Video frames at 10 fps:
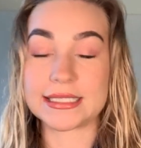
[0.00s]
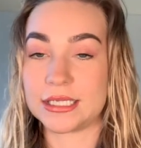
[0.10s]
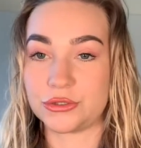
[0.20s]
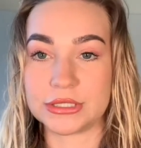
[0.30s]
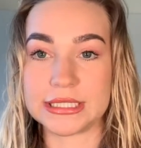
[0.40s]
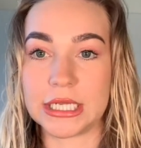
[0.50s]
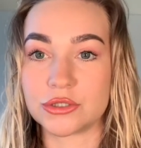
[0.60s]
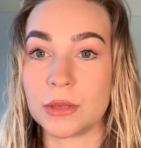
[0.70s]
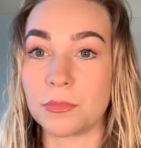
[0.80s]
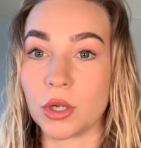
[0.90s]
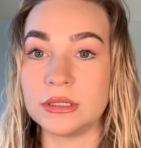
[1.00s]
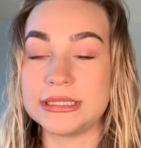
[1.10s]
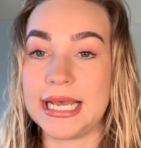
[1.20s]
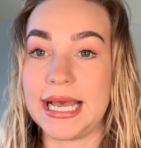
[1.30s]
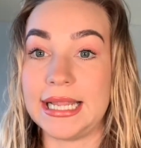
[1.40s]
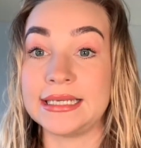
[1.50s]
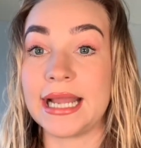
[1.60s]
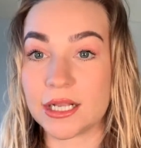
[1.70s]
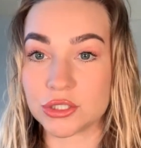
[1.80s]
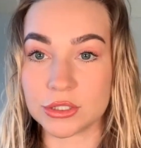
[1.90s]
etc, etc, and blonde hair
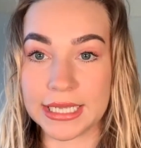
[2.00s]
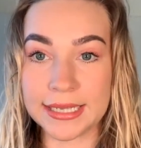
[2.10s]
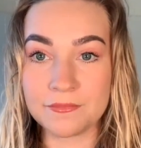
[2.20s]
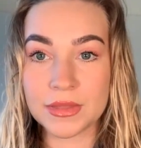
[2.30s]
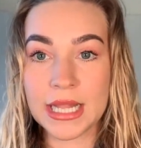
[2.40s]
naturally